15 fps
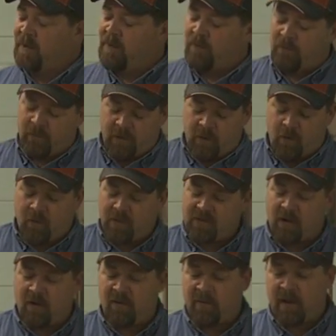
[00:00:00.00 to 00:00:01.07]
We're
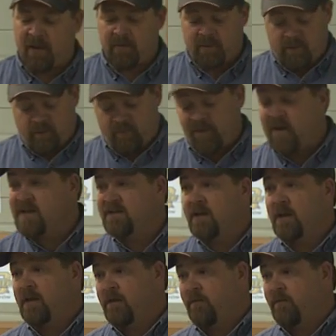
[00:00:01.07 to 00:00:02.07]
talking about fencing.